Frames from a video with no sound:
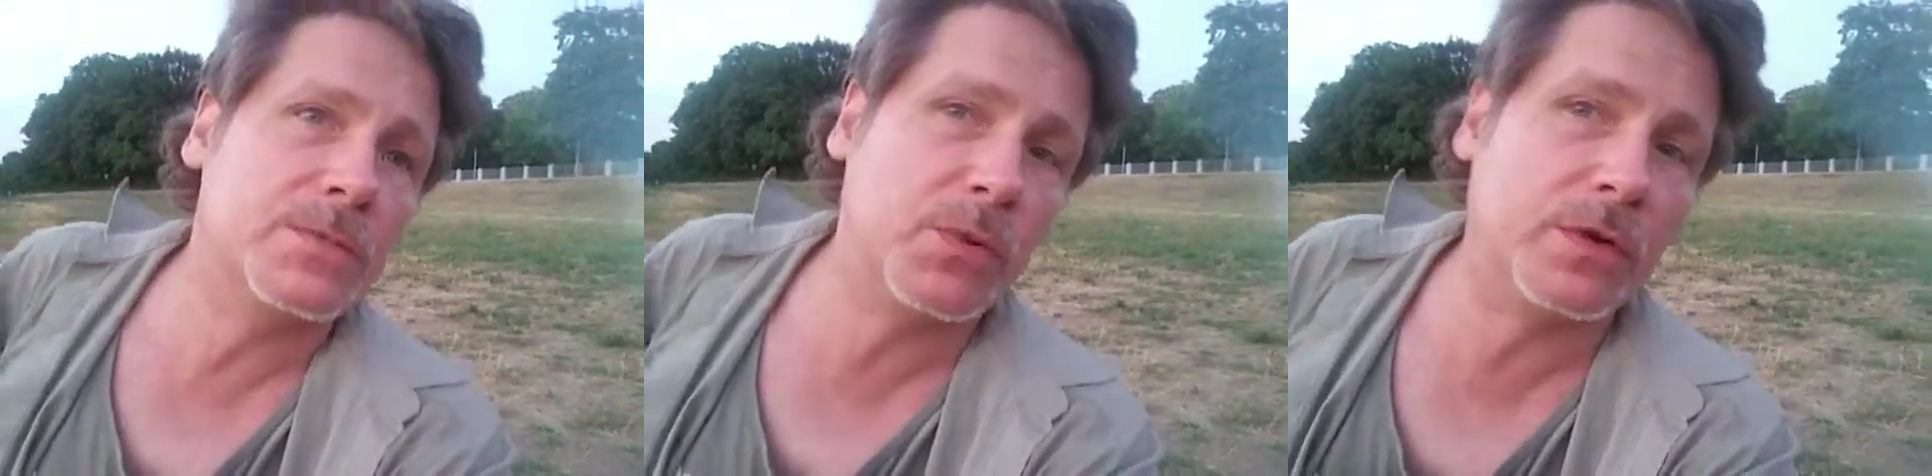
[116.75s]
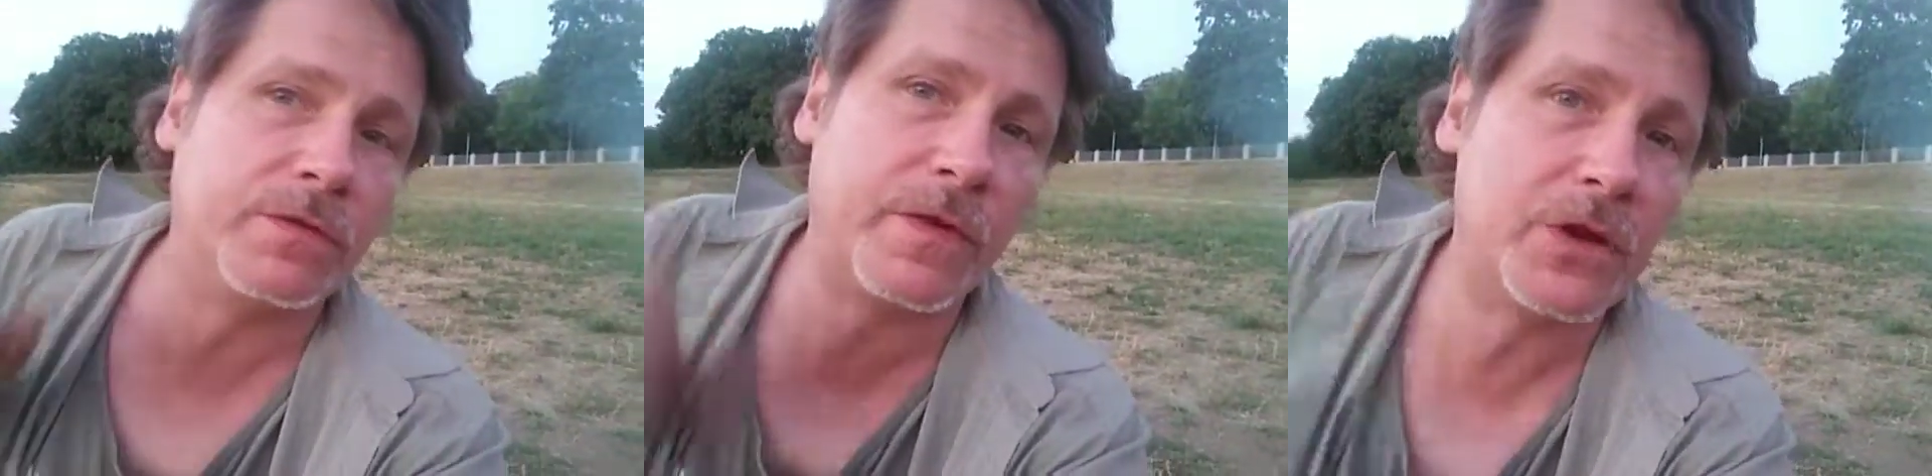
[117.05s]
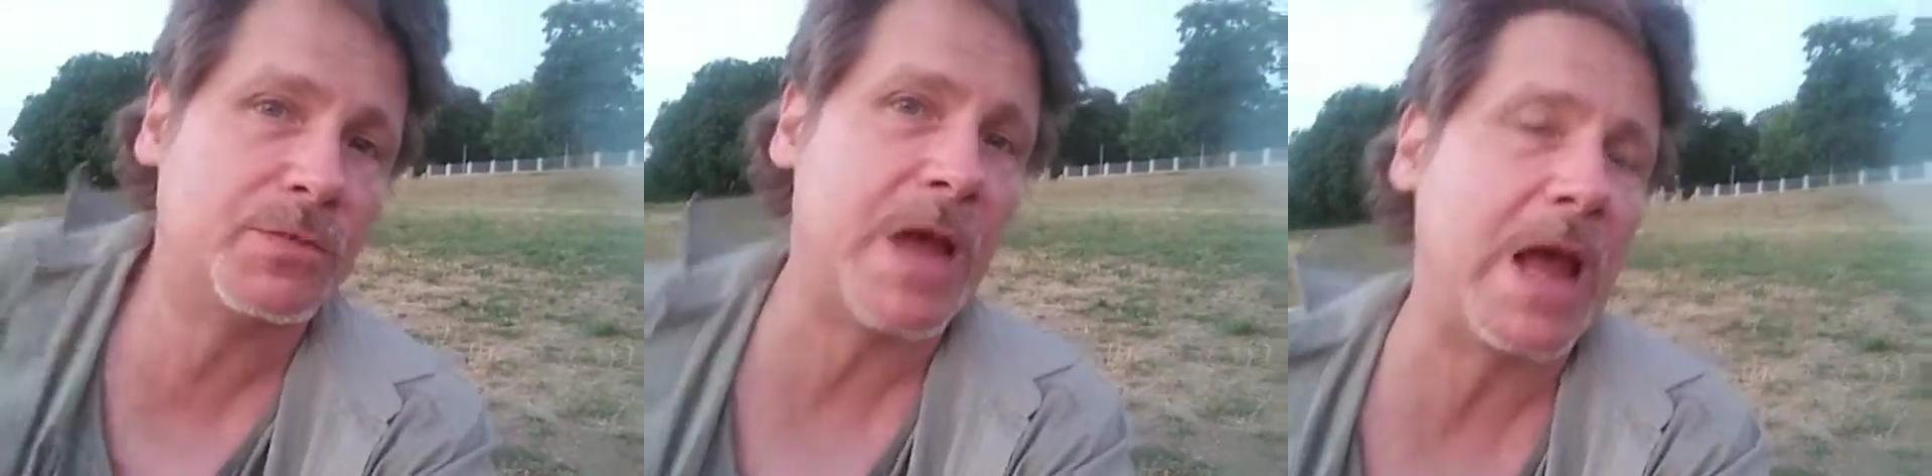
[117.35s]
put a
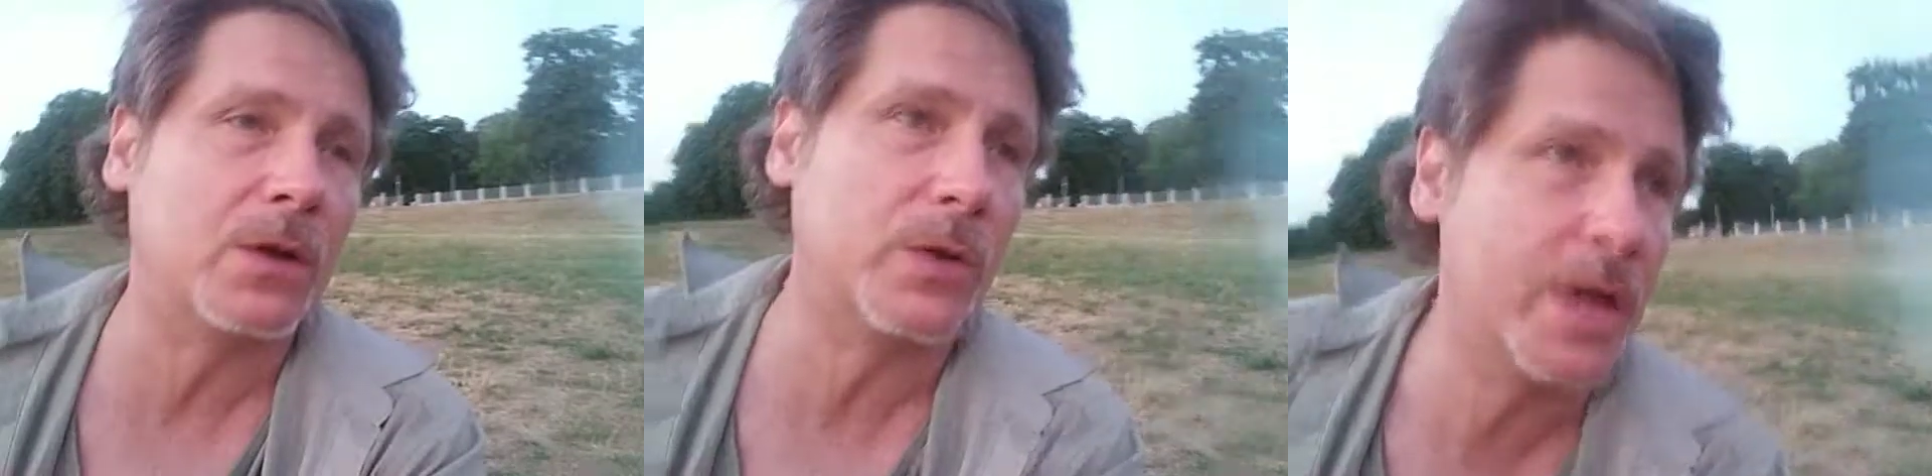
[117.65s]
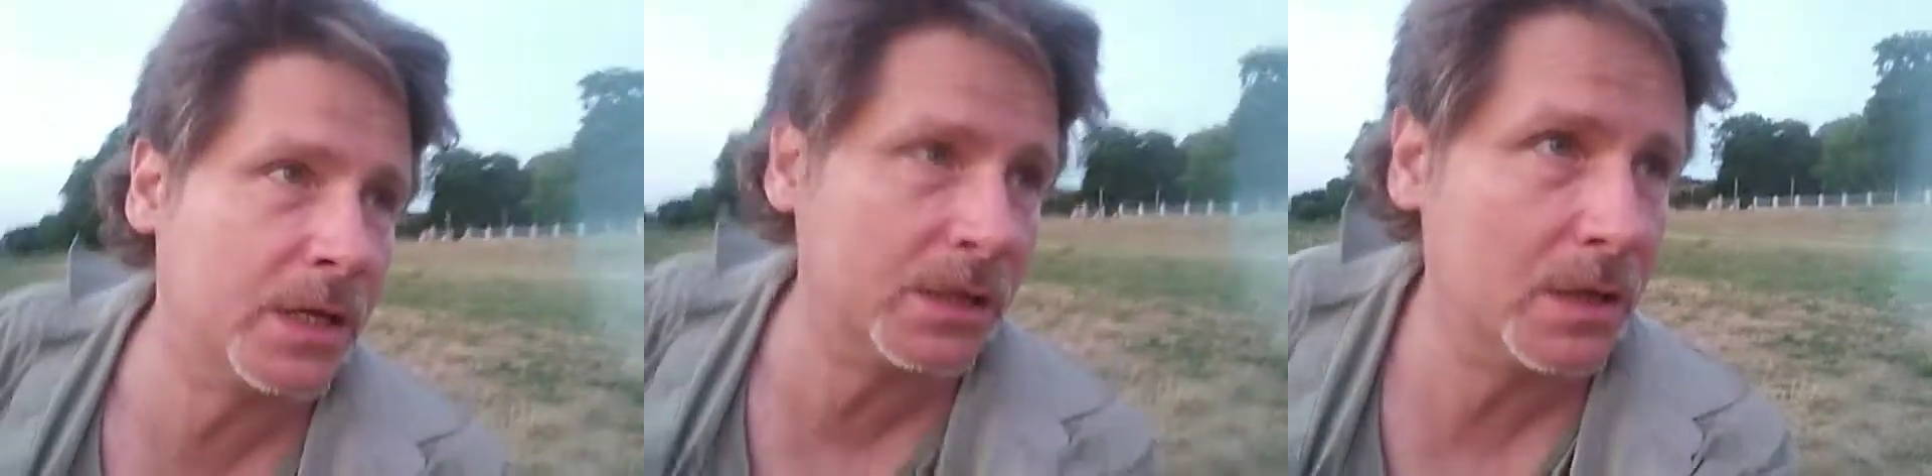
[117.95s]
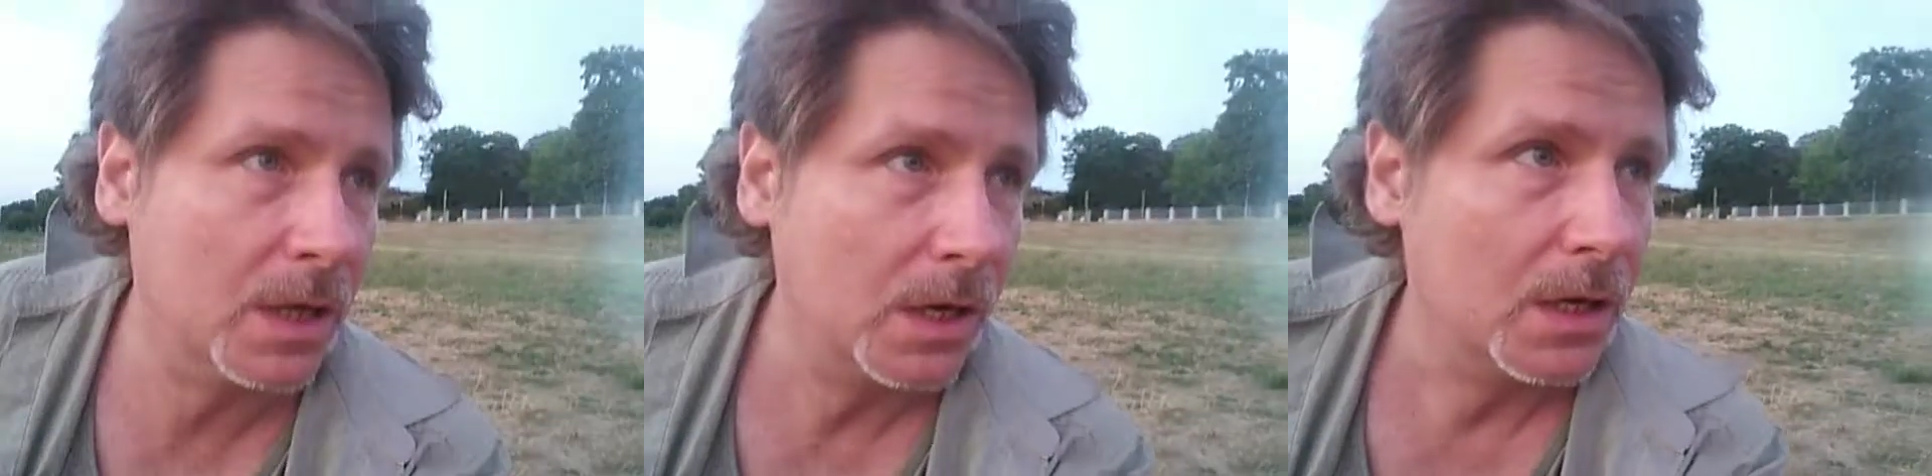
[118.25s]
fresh battery in